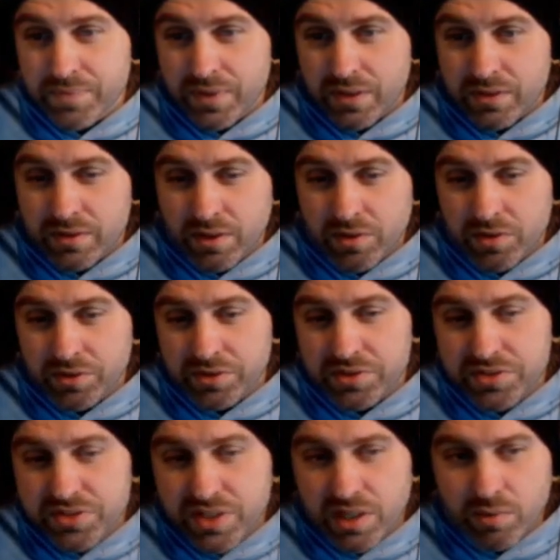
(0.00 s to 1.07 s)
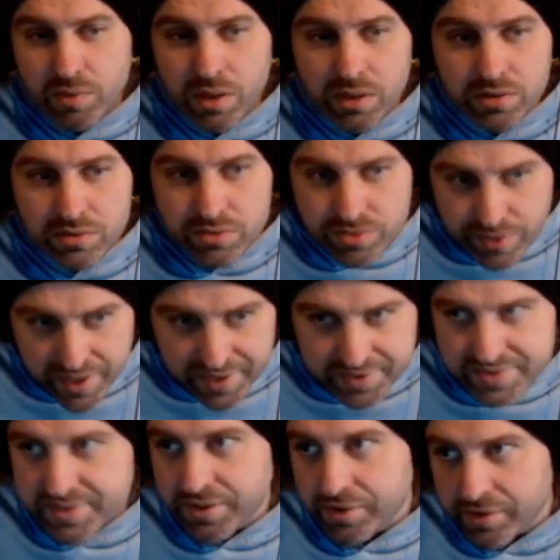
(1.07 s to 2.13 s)
now you're gonna say, well, Track's
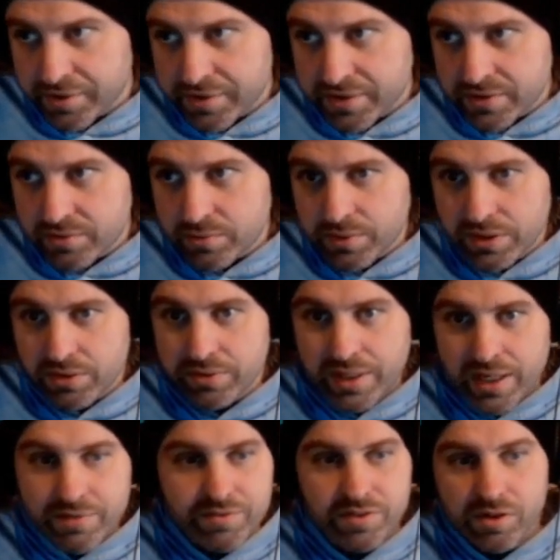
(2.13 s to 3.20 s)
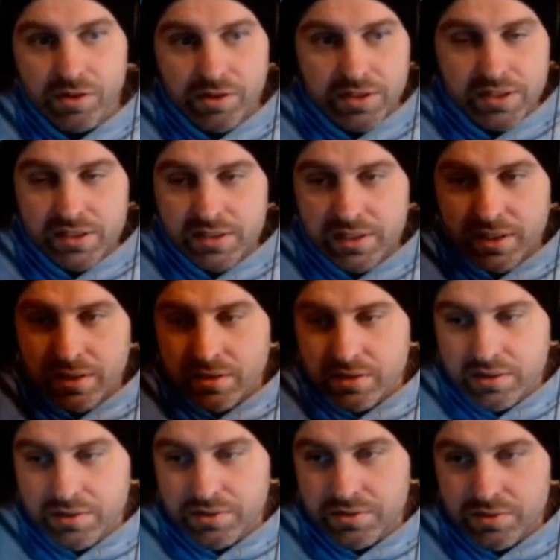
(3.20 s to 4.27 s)
Guardian, we don't have Guardian yet.
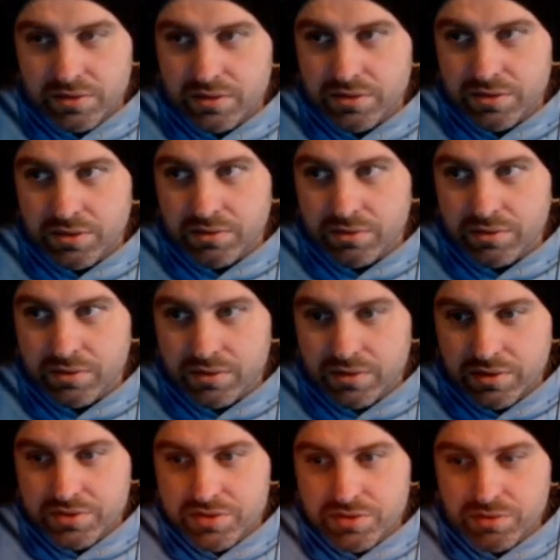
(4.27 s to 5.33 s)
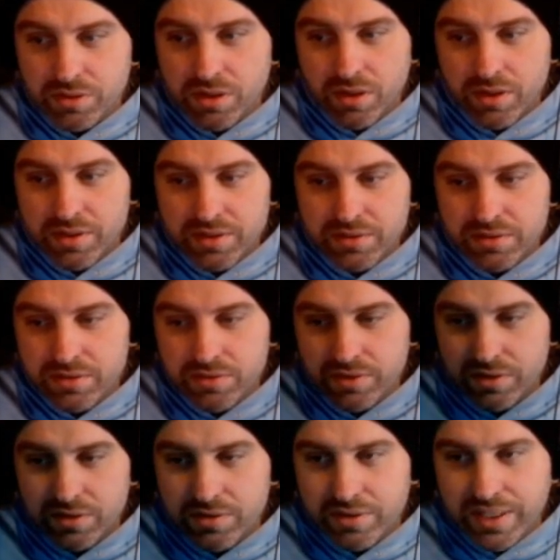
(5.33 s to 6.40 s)
There's no Guardian.
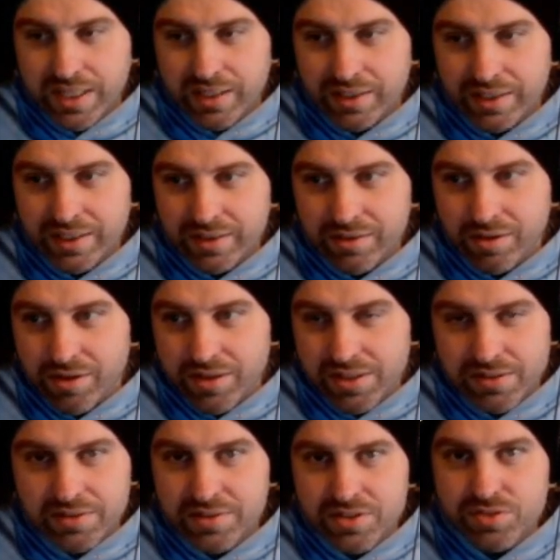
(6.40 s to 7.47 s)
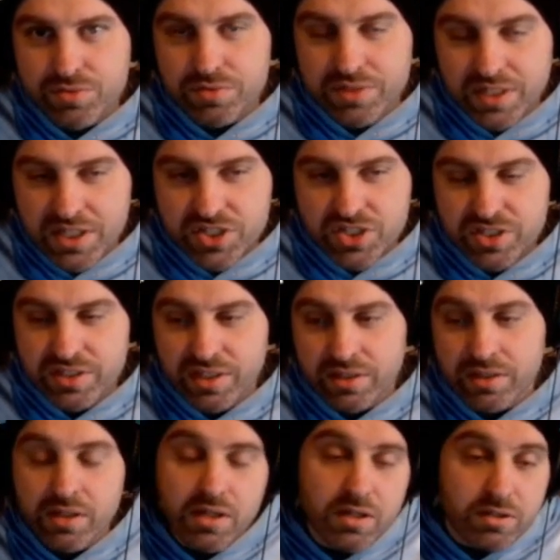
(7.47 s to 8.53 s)
You can't get Guardian in this rotation yet.
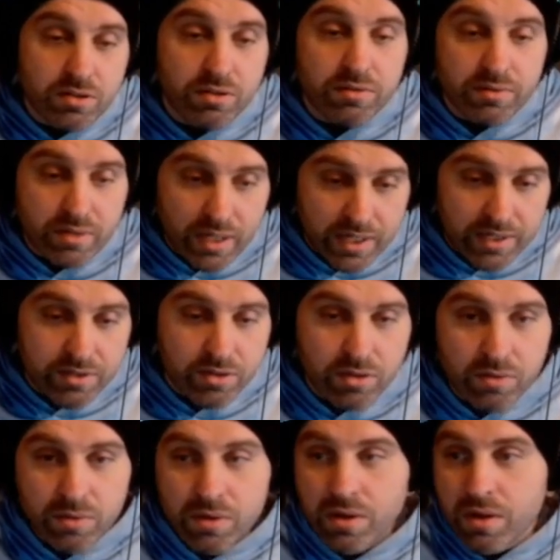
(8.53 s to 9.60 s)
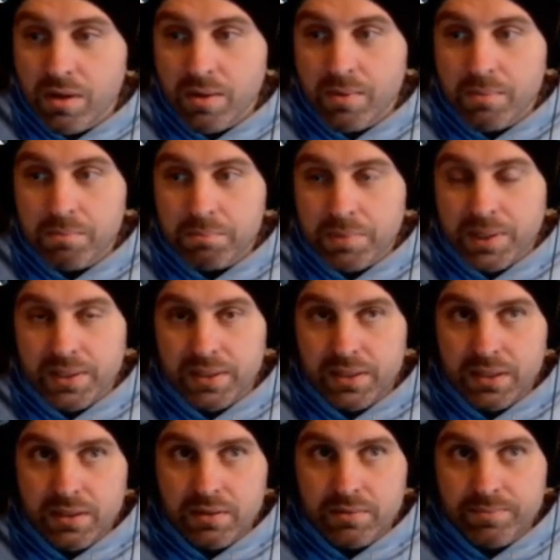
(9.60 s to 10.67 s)
No, I know, but
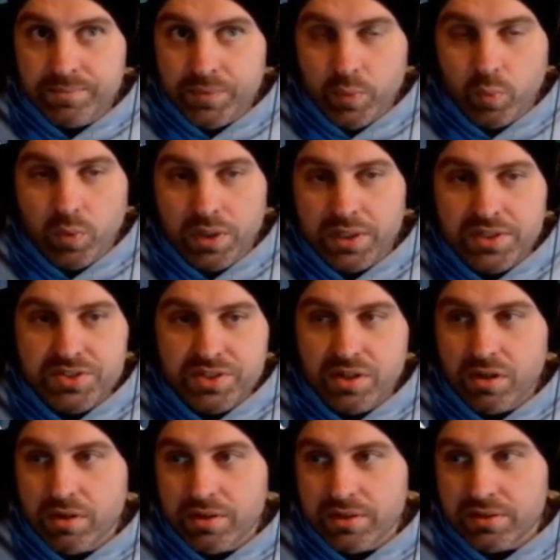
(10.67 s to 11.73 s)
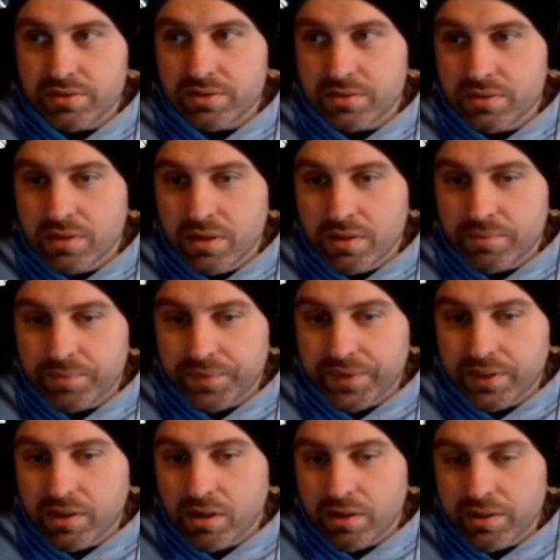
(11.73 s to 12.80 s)
what is Guardian?
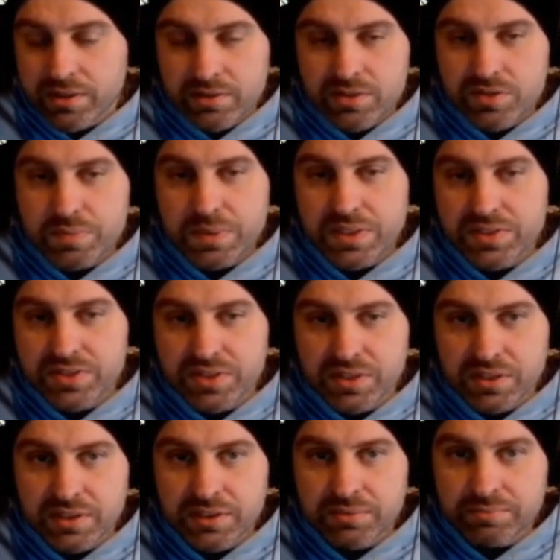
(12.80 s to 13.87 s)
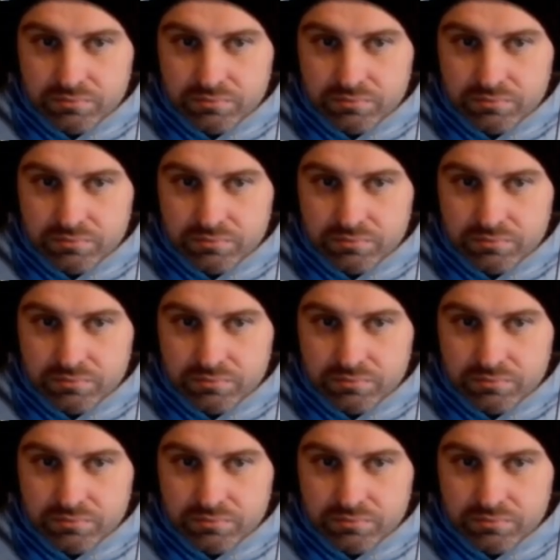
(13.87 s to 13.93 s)
Guardian is basically